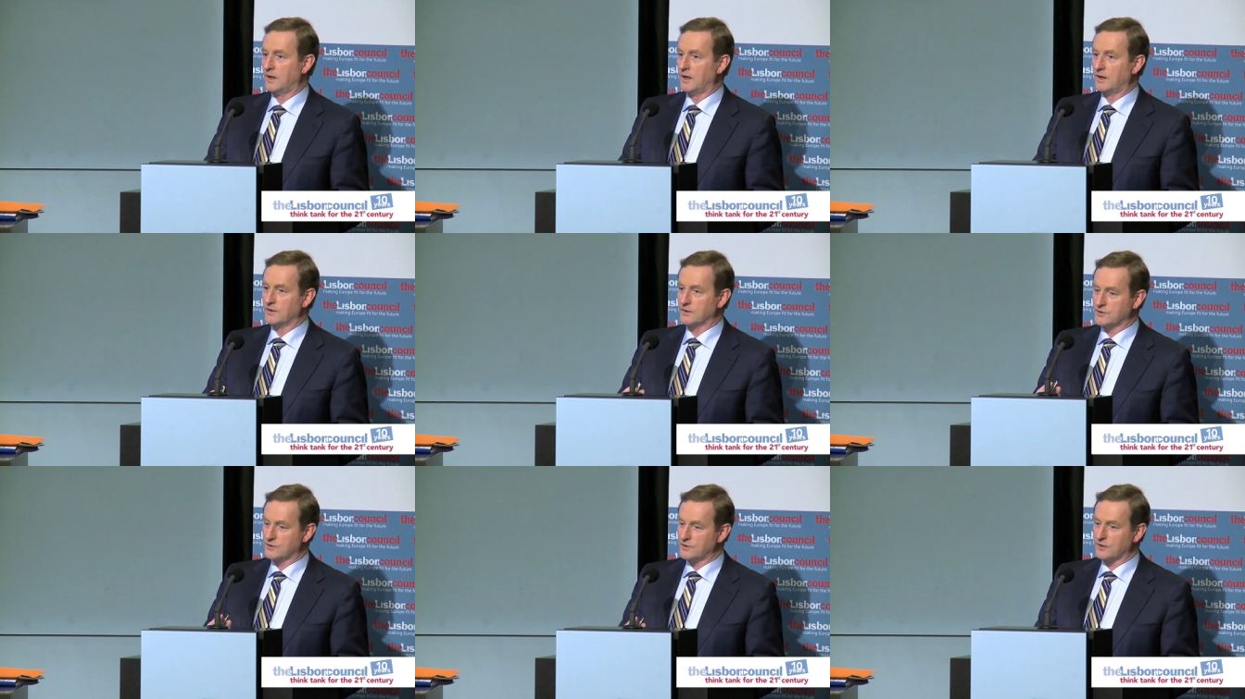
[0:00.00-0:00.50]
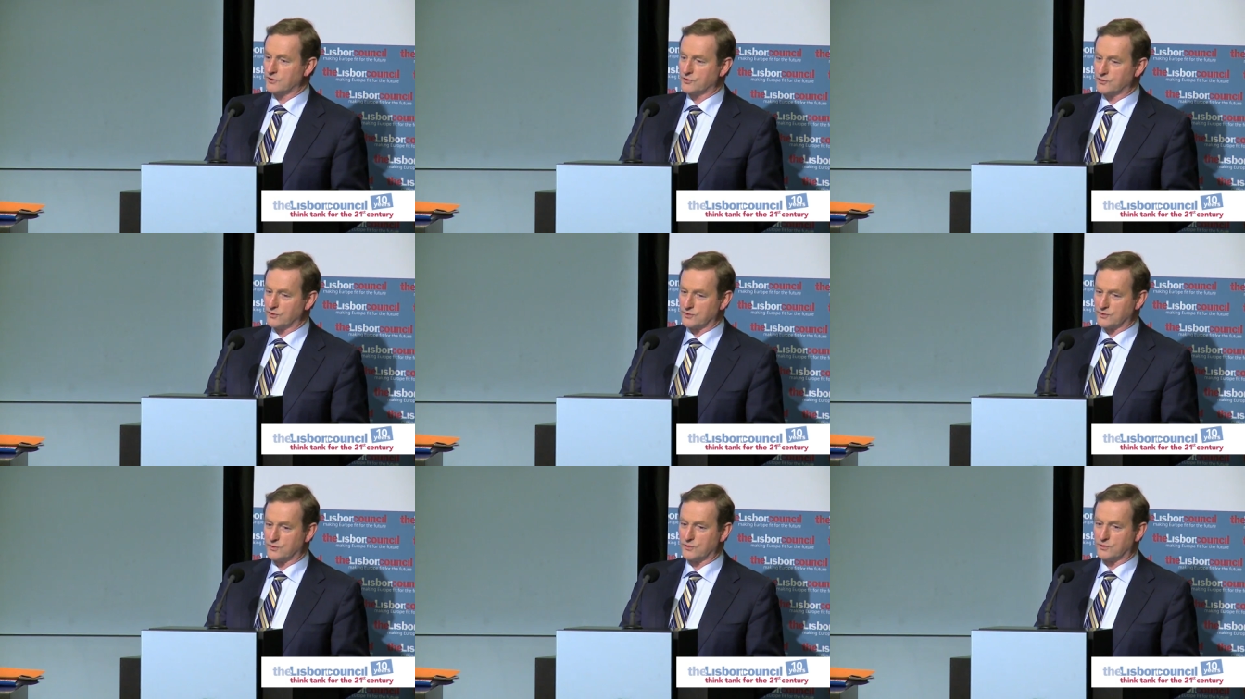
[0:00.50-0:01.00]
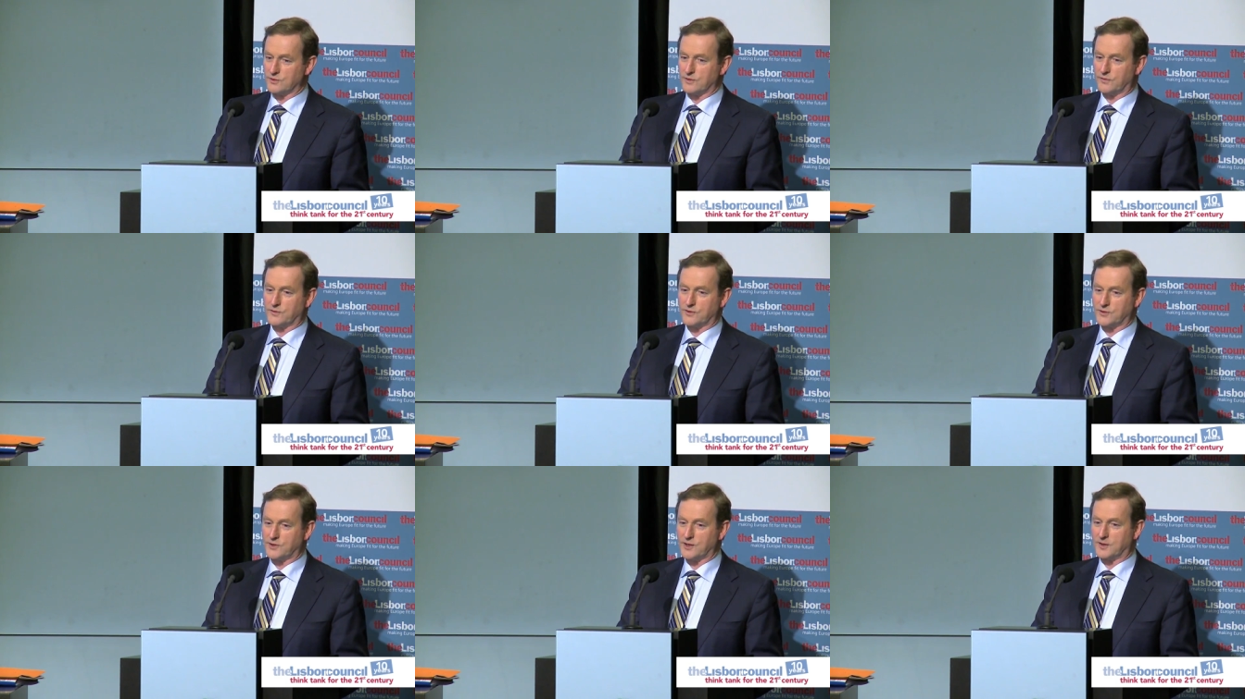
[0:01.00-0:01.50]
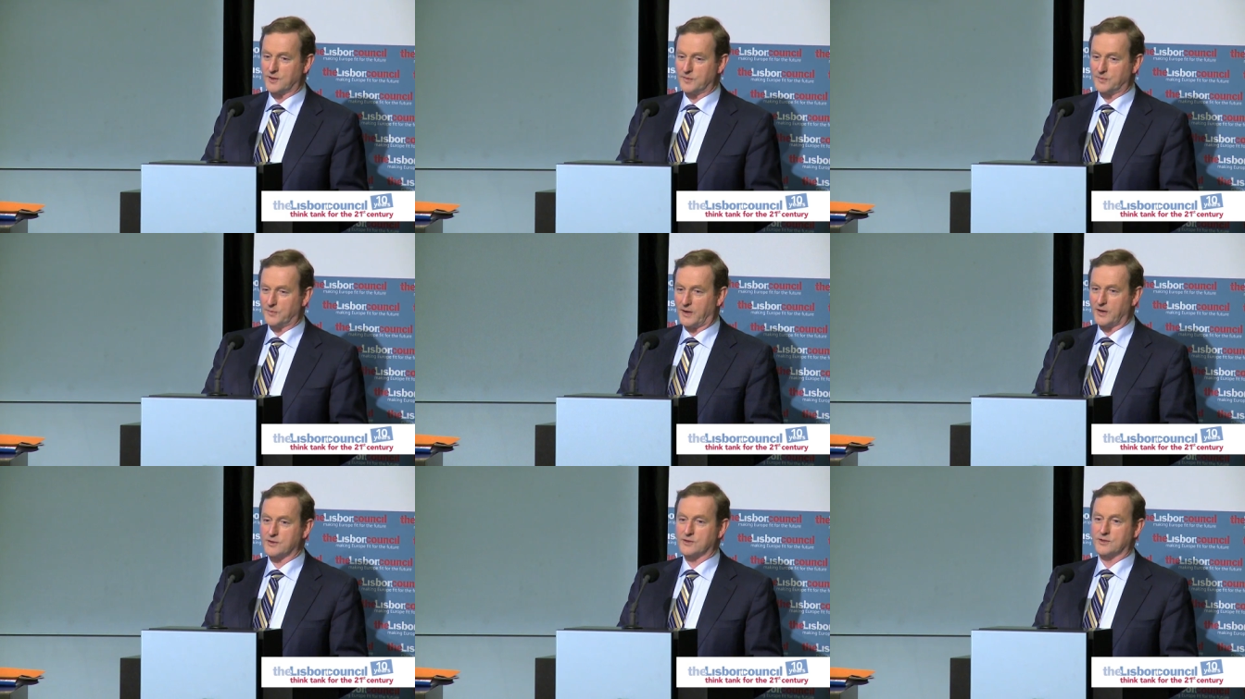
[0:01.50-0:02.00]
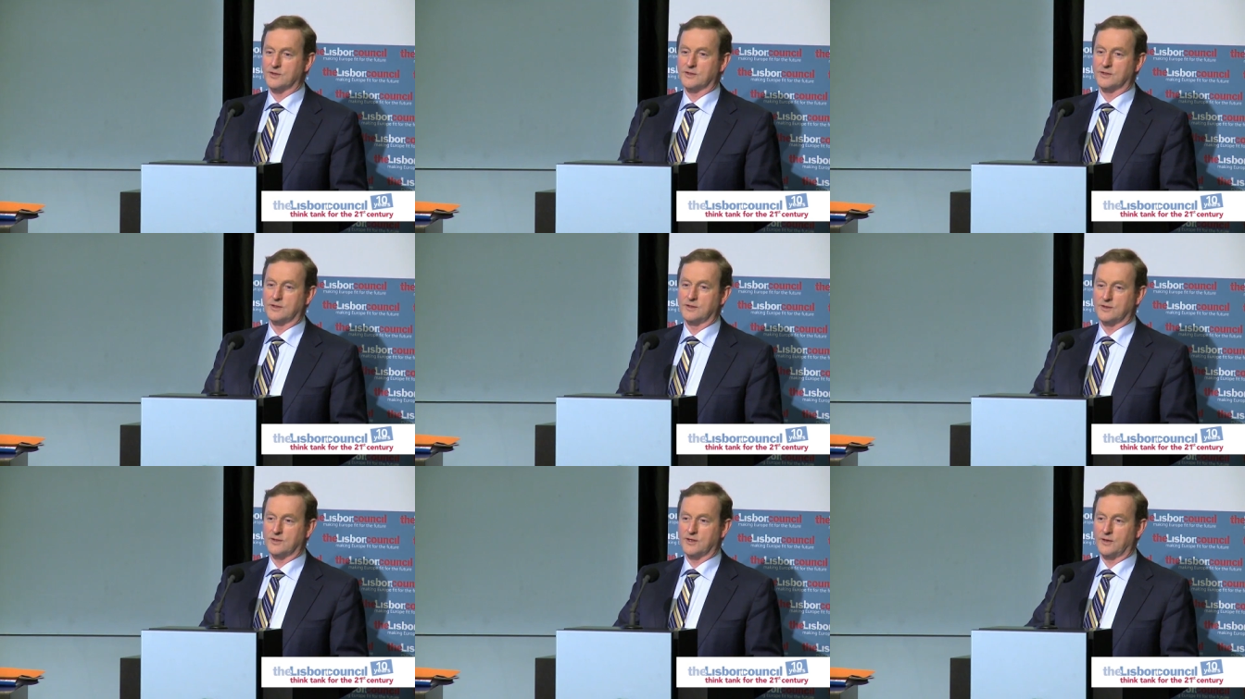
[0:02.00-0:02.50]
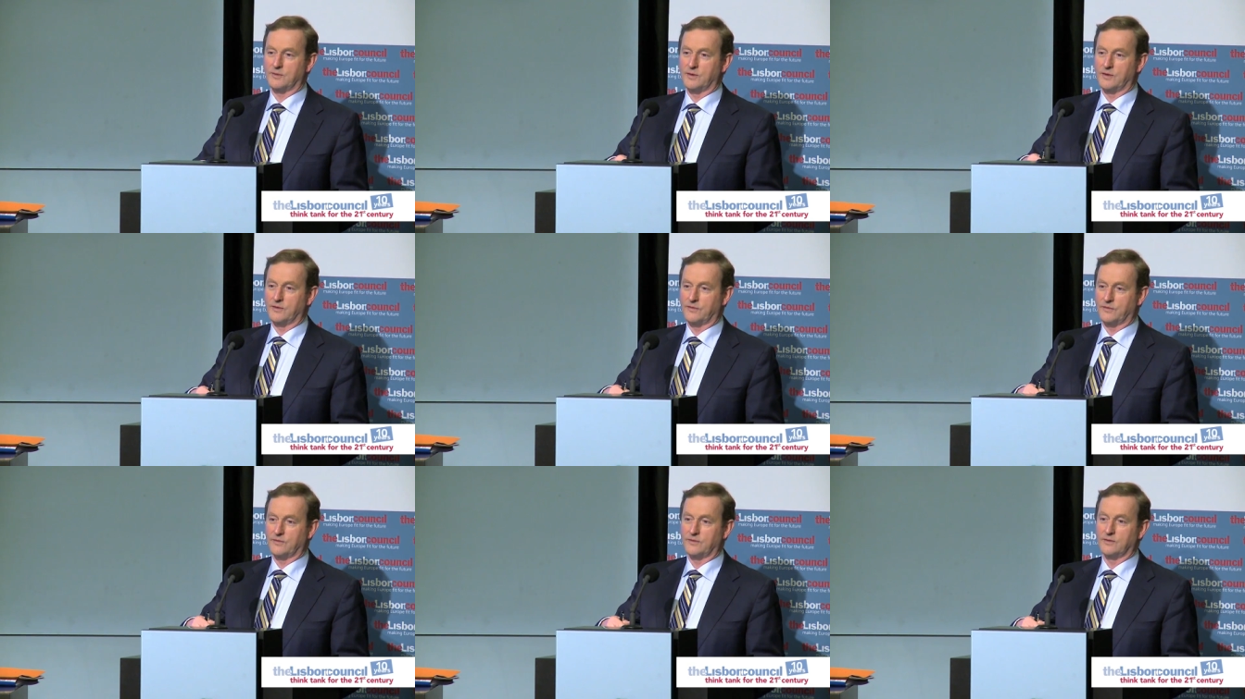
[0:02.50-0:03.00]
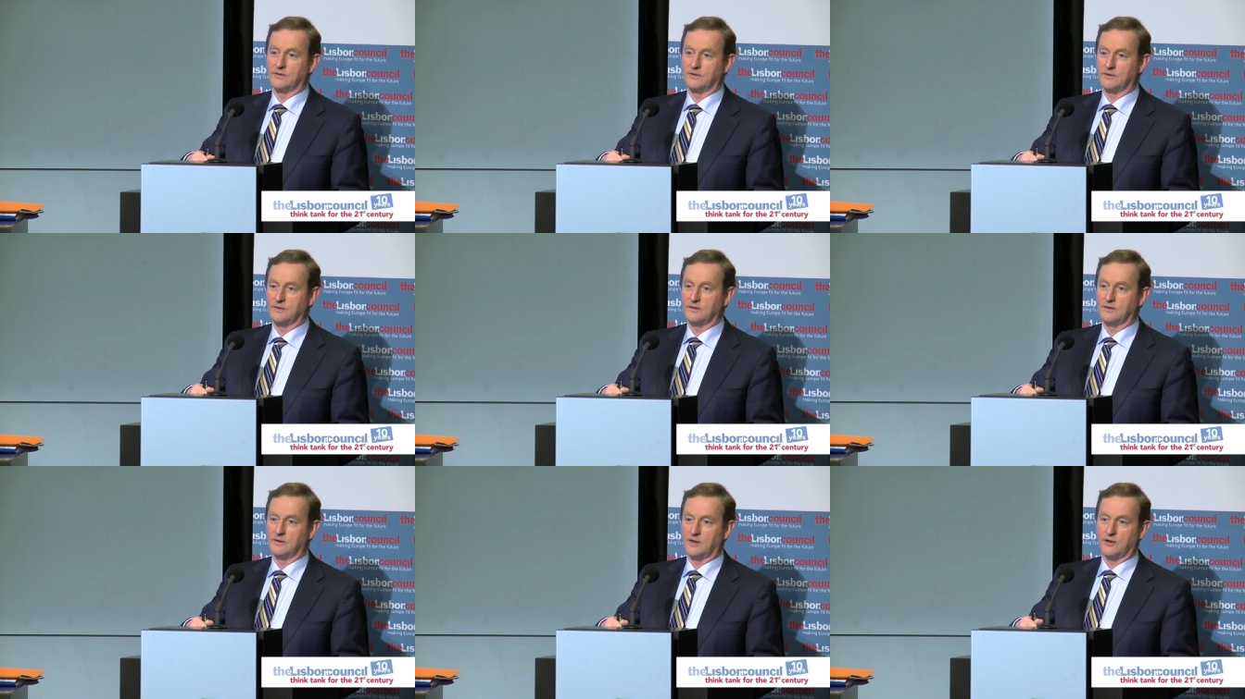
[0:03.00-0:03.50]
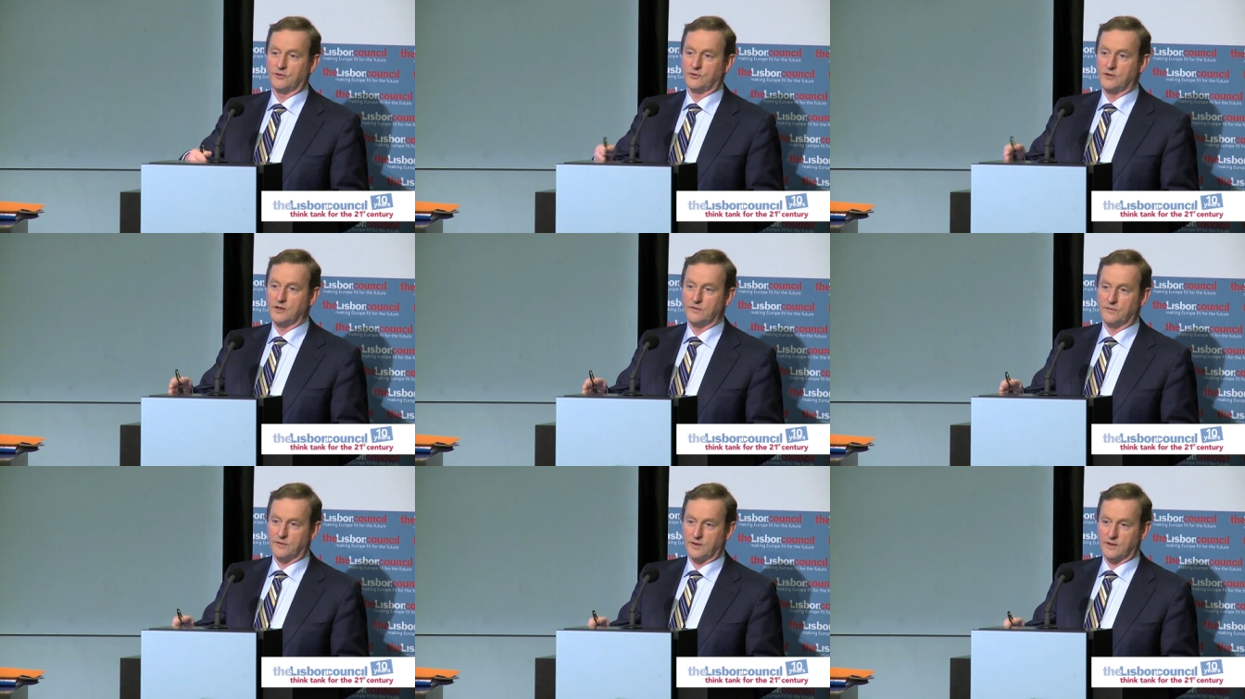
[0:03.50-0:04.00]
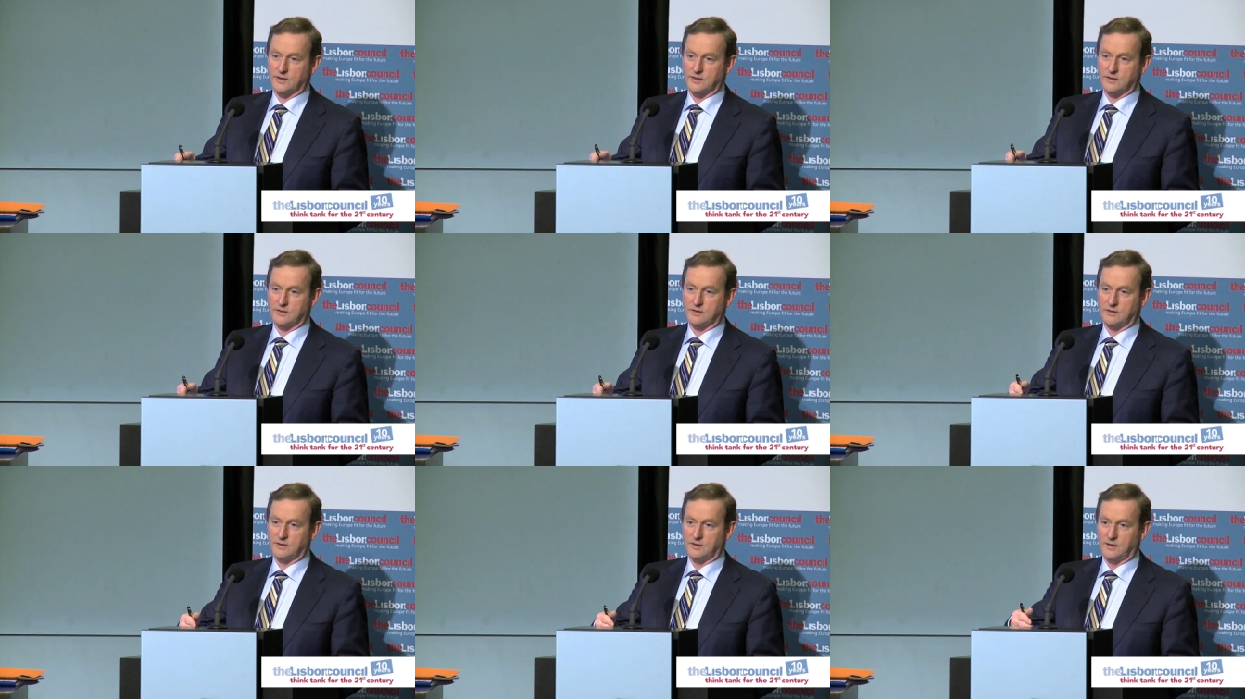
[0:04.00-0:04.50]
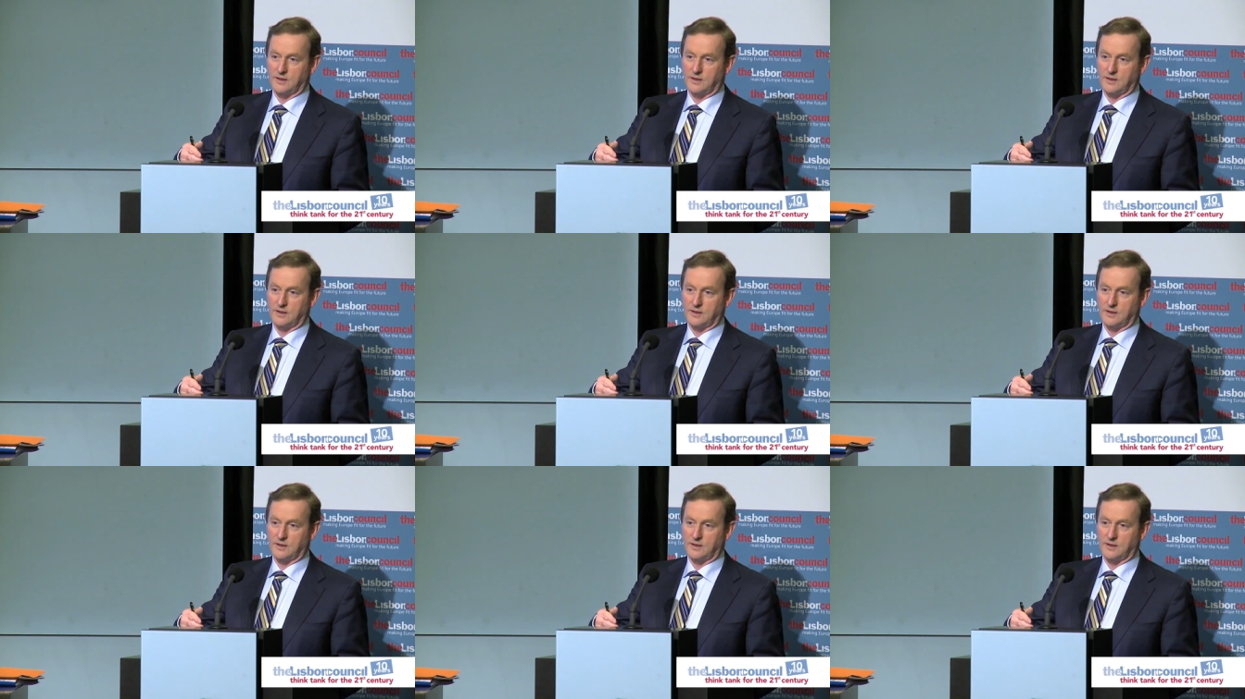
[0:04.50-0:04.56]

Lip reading: And it's not just good enough to tick the boxes and say we've achieved this